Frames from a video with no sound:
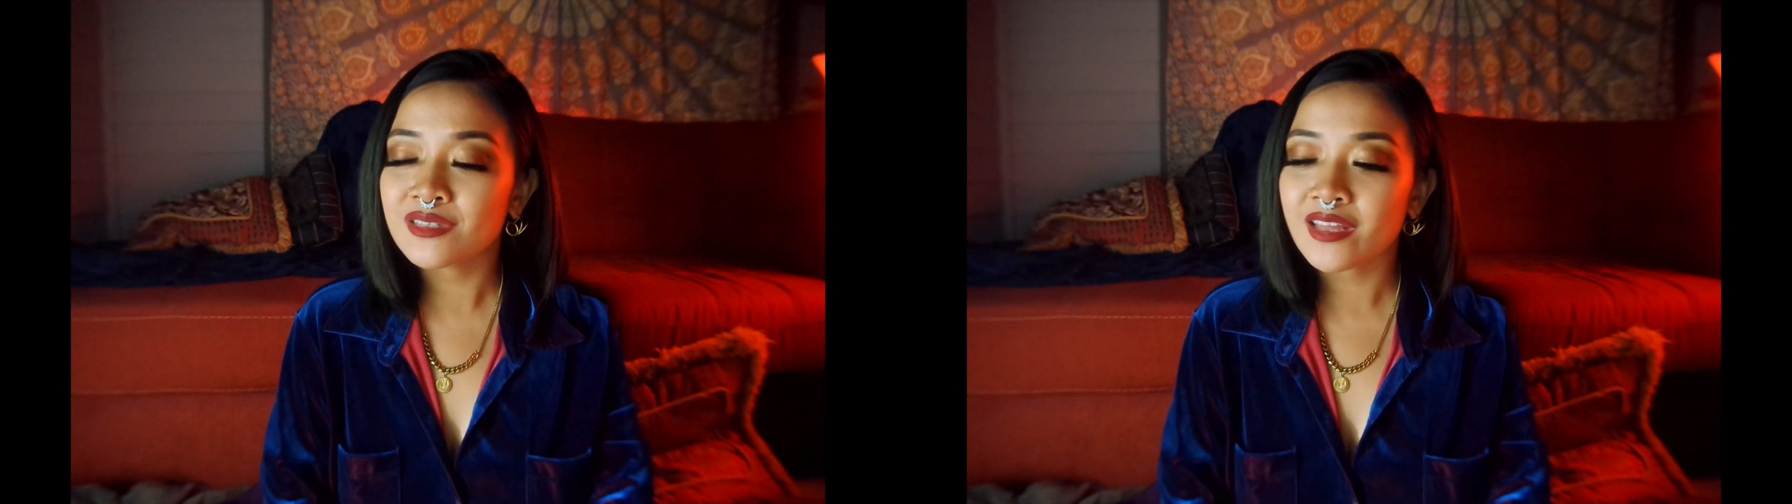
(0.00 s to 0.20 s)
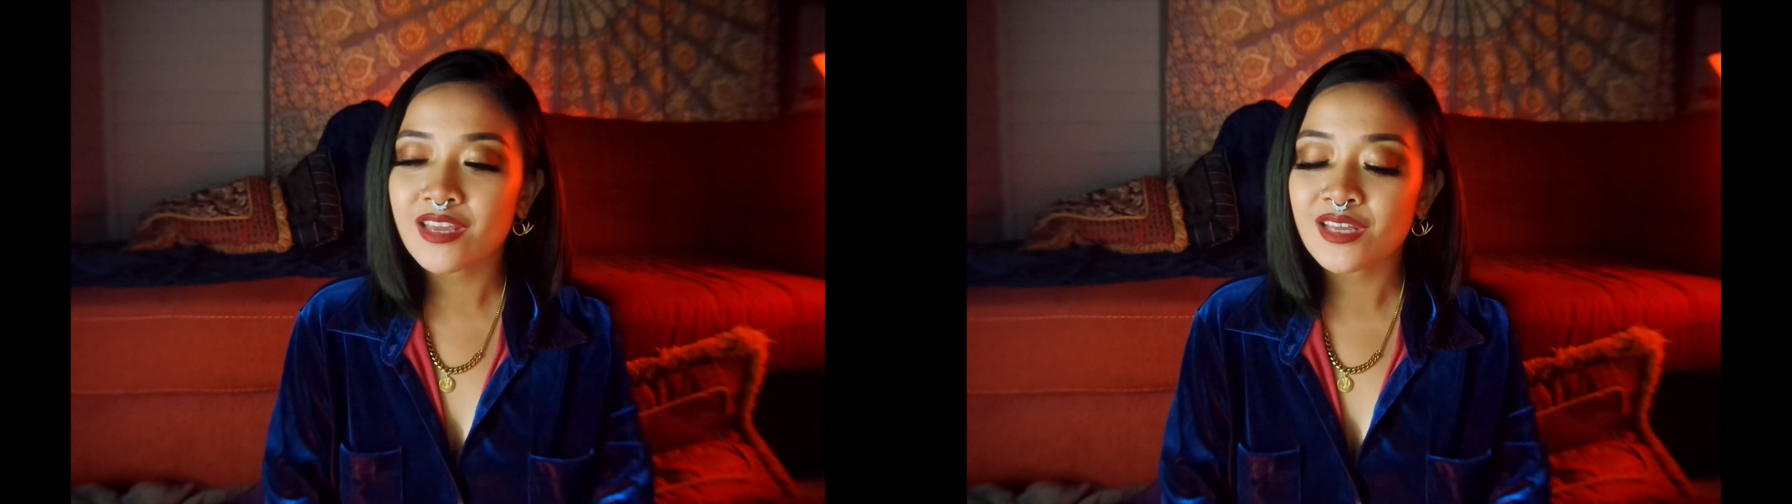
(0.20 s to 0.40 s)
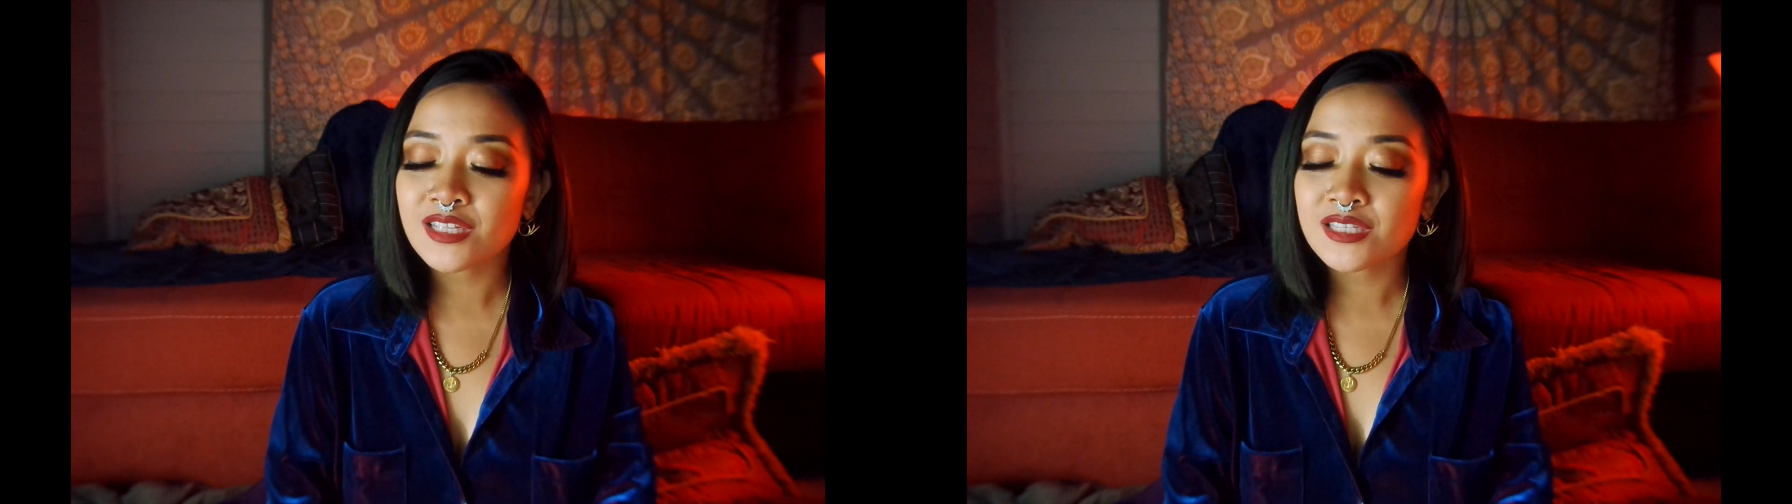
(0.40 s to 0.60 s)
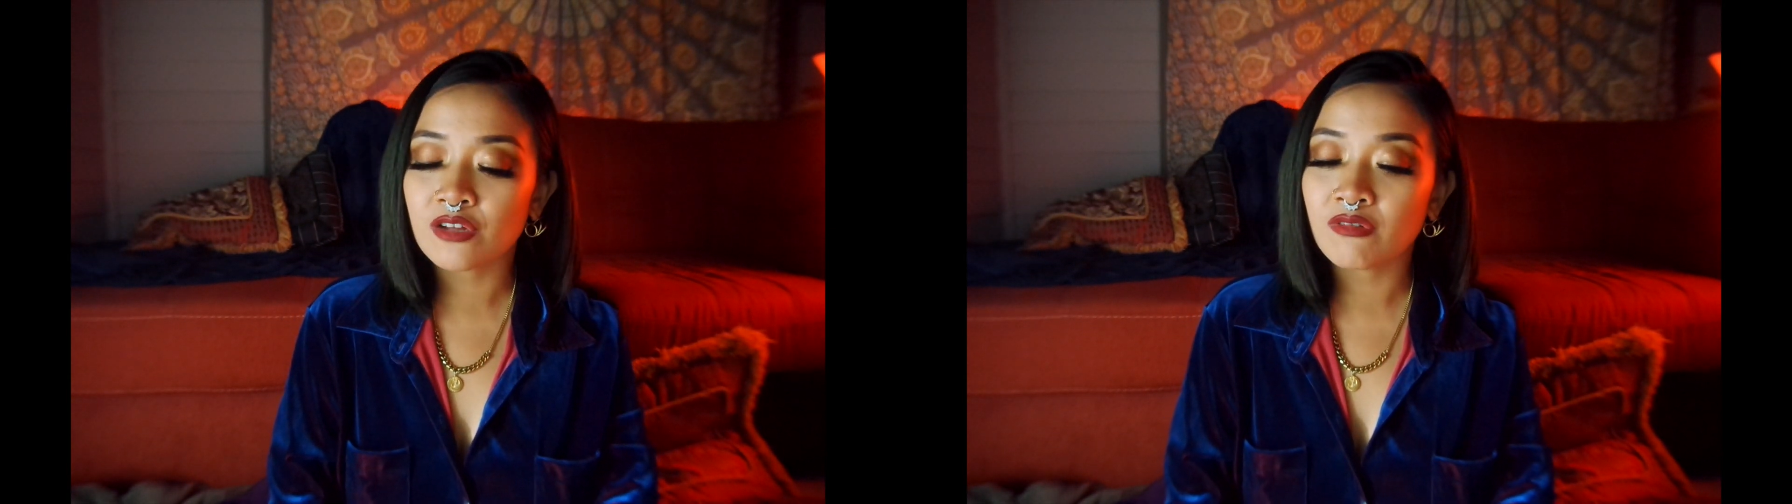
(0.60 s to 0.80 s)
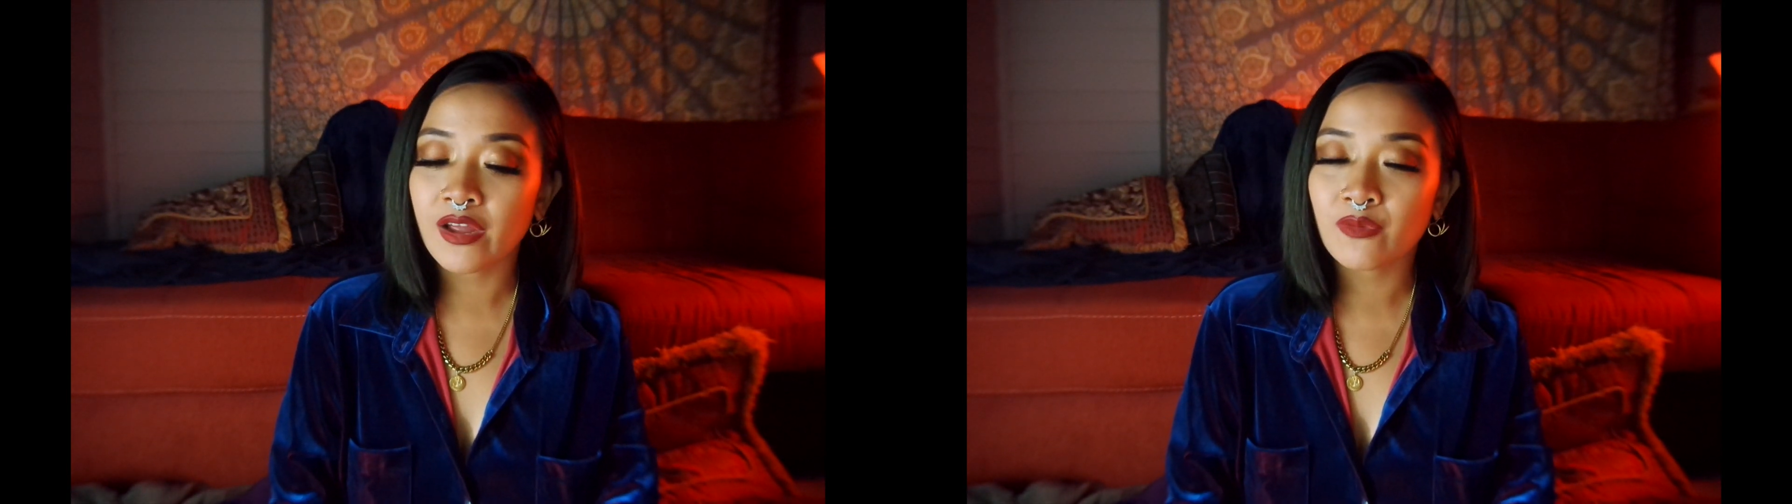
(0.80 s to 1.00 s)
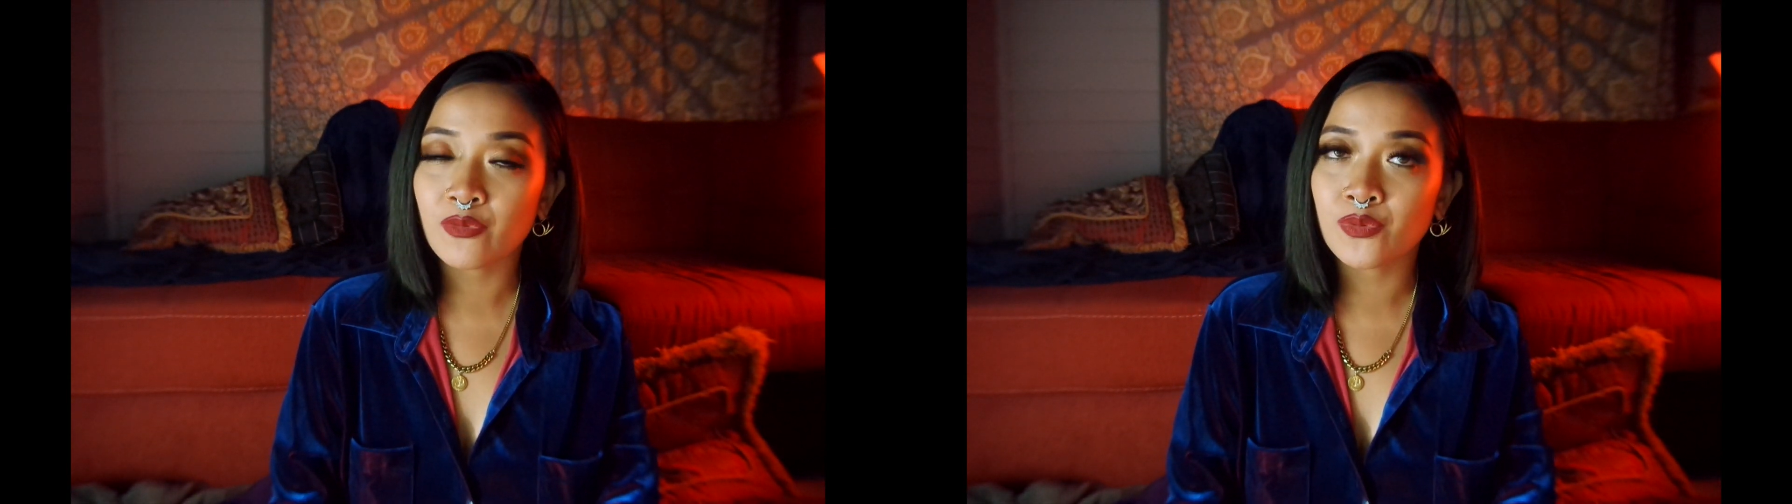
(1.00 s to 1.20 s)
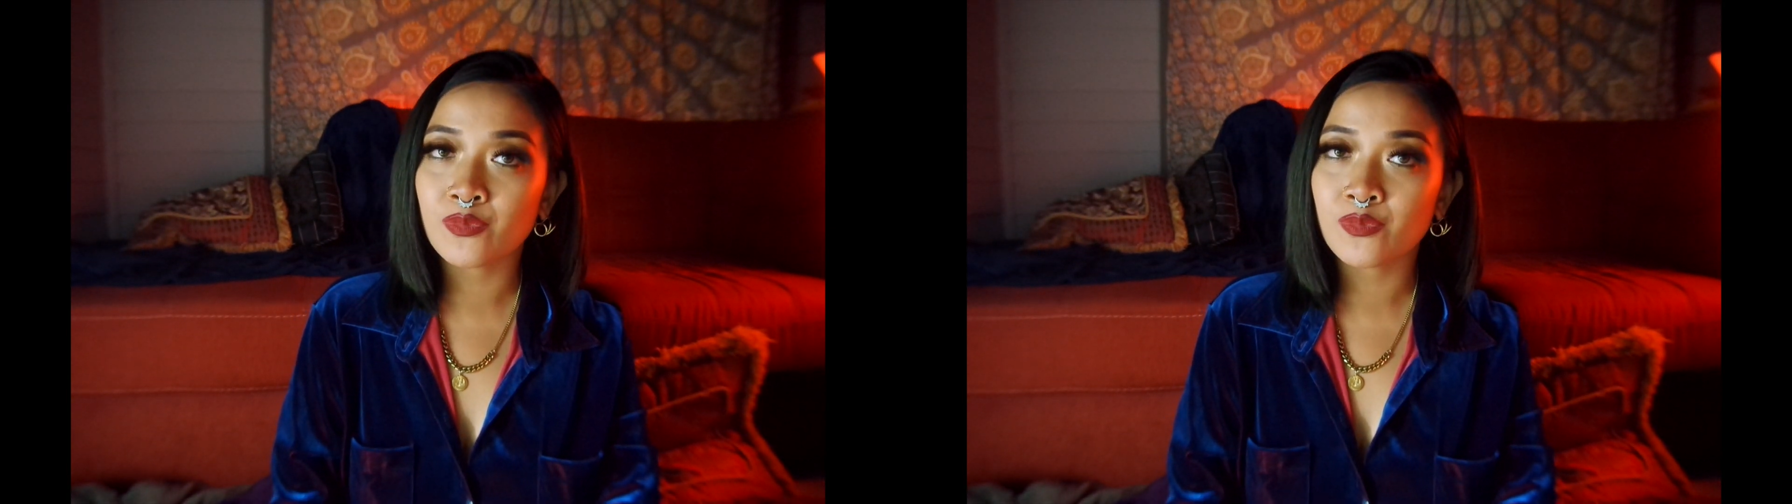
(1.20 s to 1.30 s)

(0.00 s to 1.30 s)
things on Lightroom,